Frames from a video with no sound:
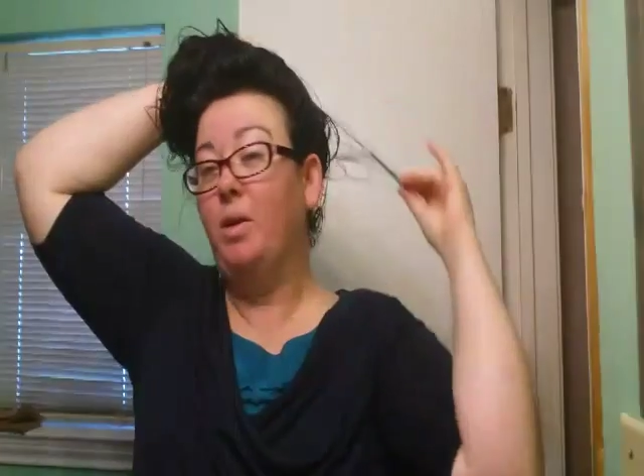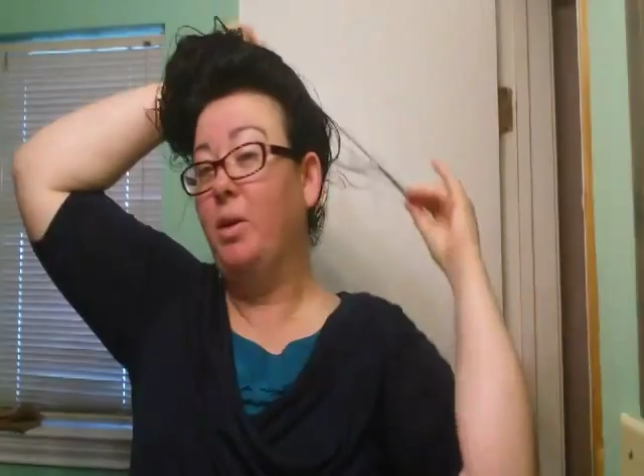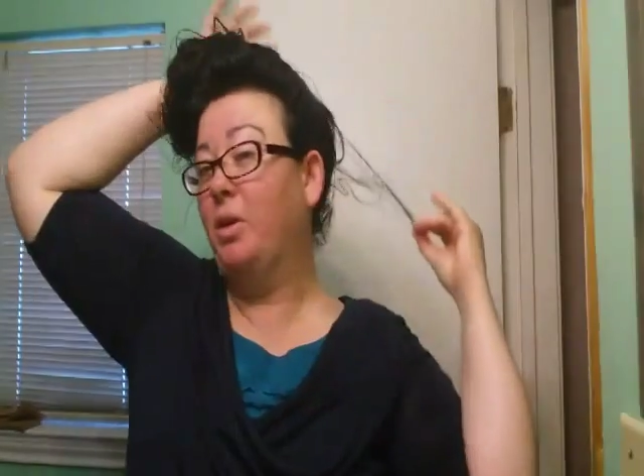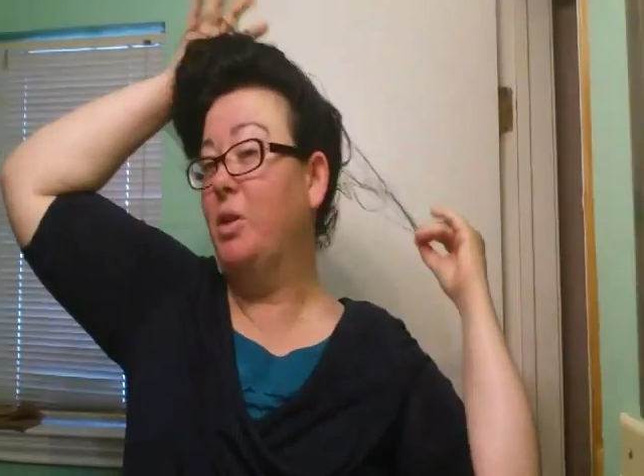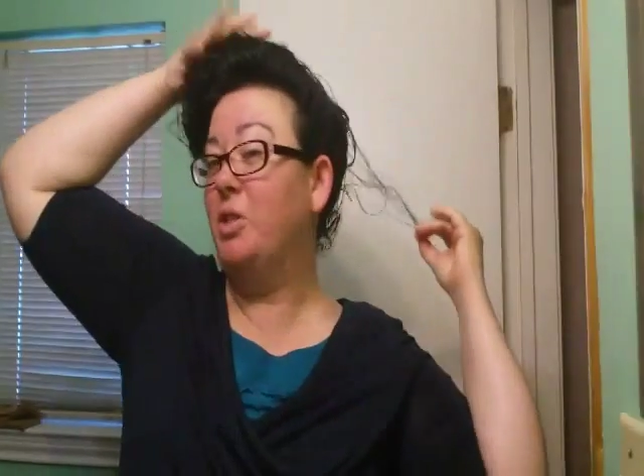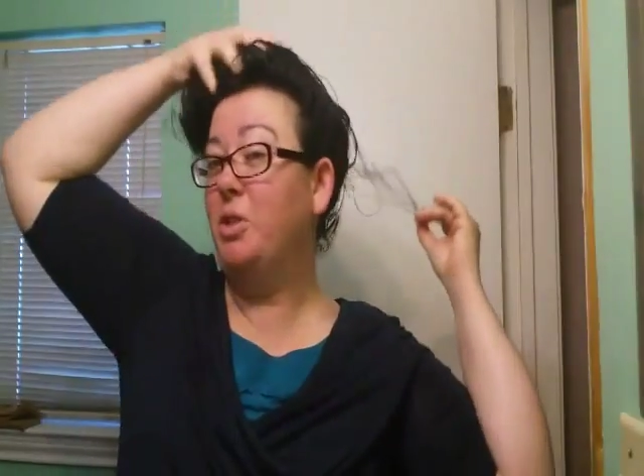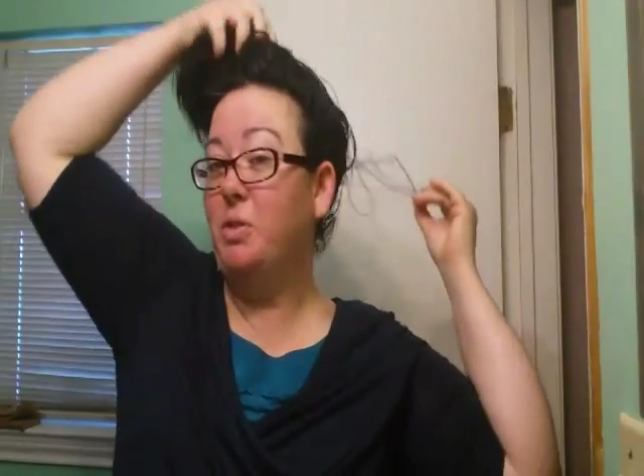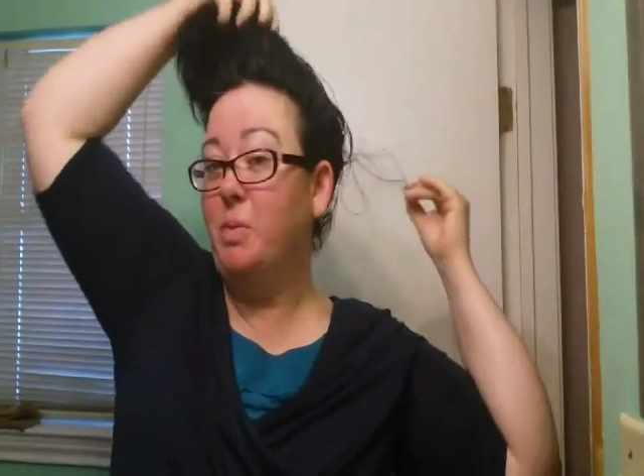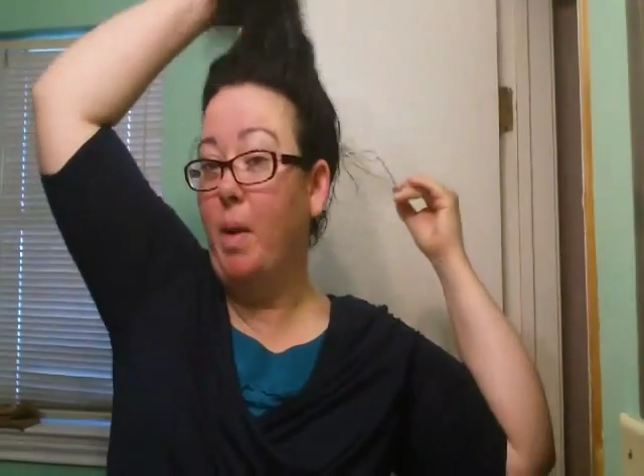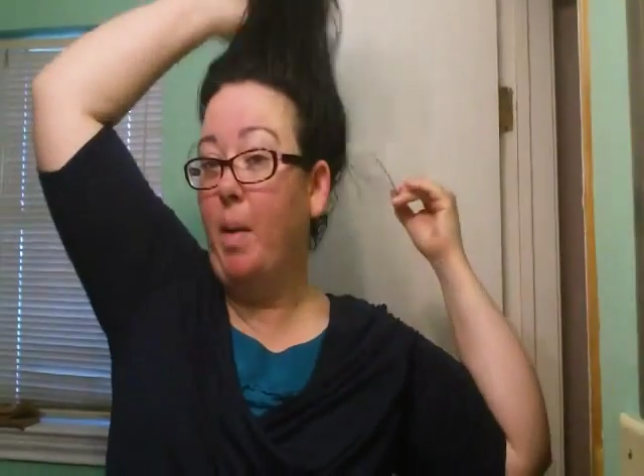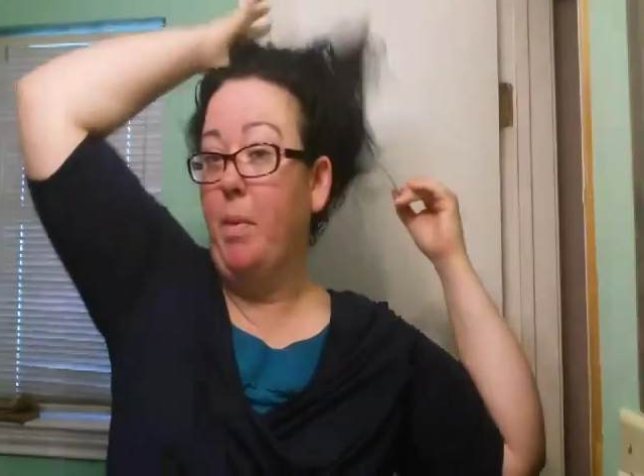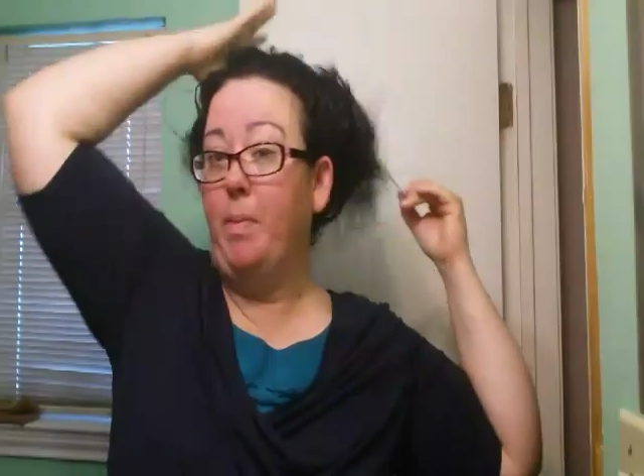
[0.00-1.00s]
You could just
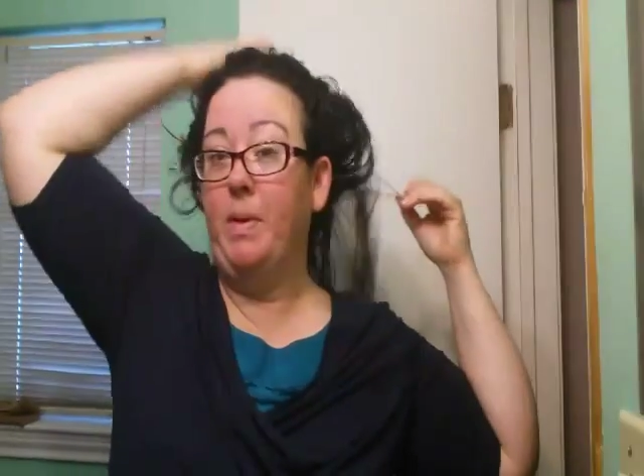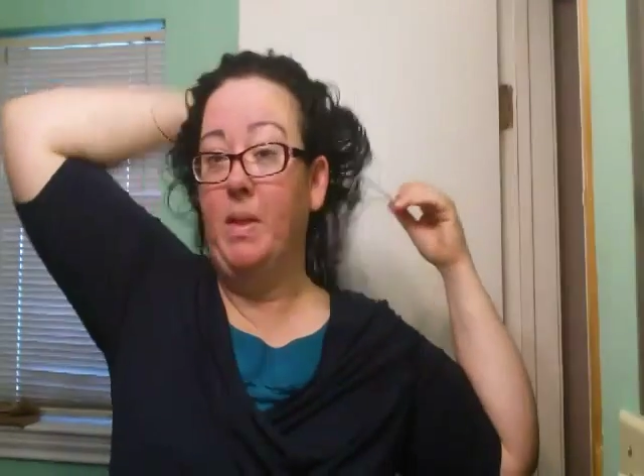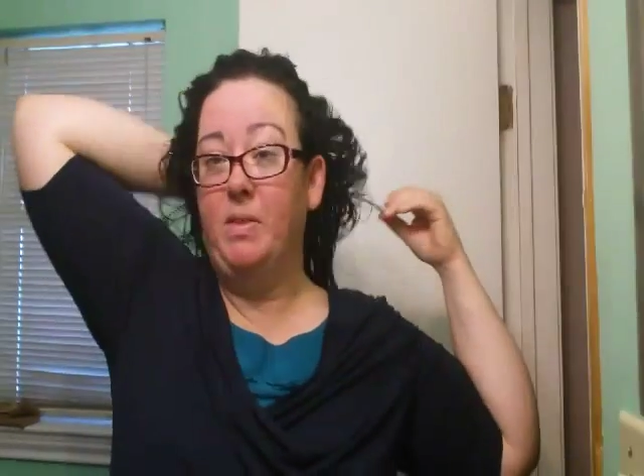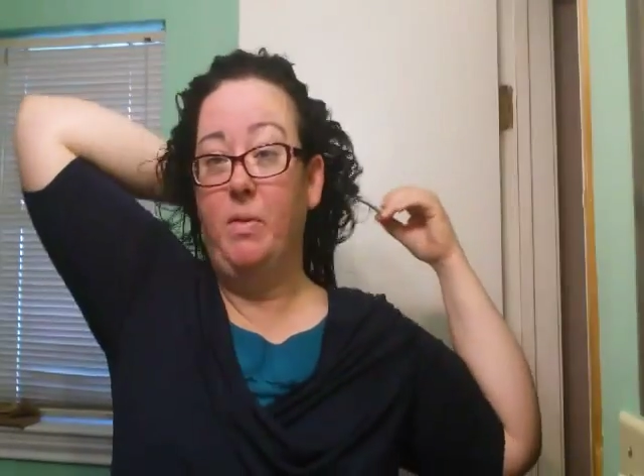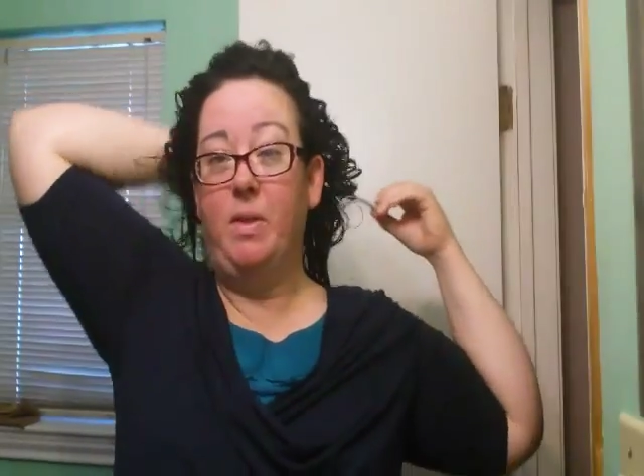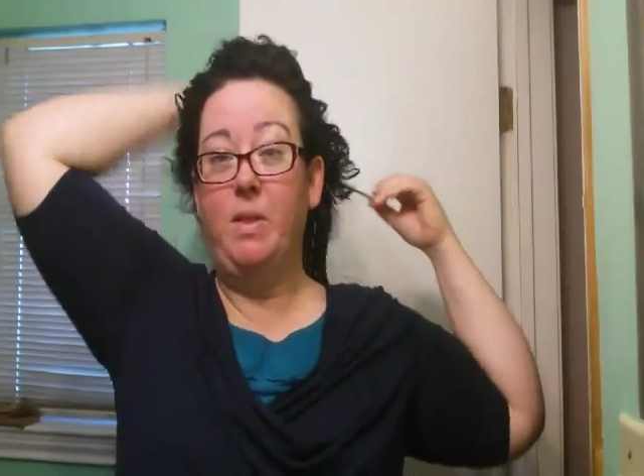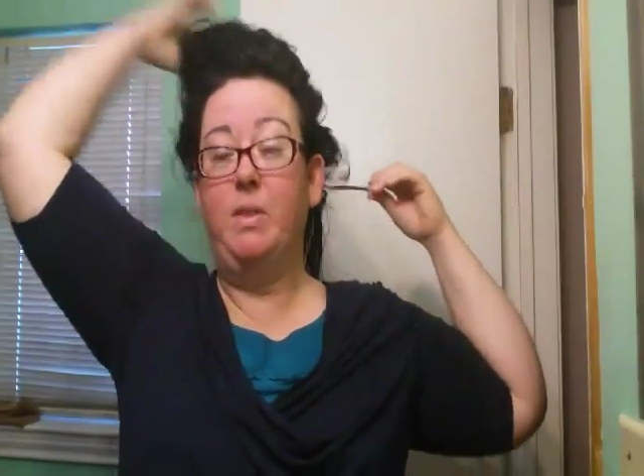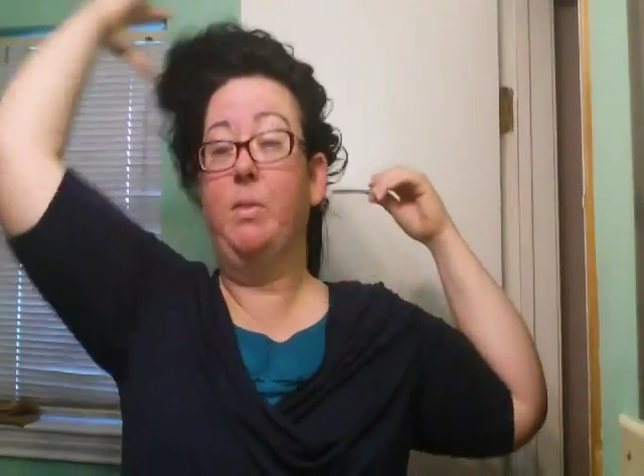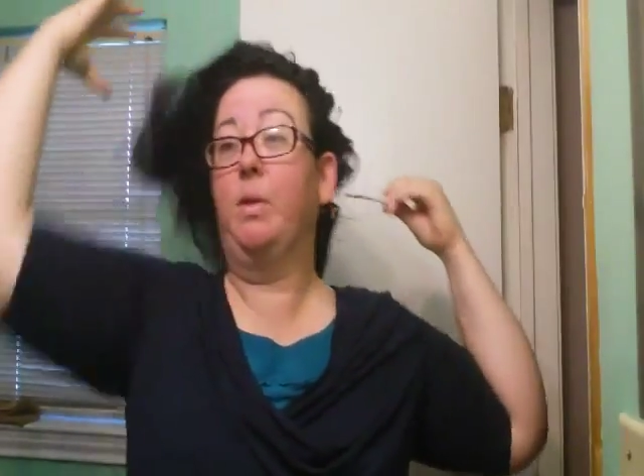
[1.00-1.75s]
use bobby pins for this.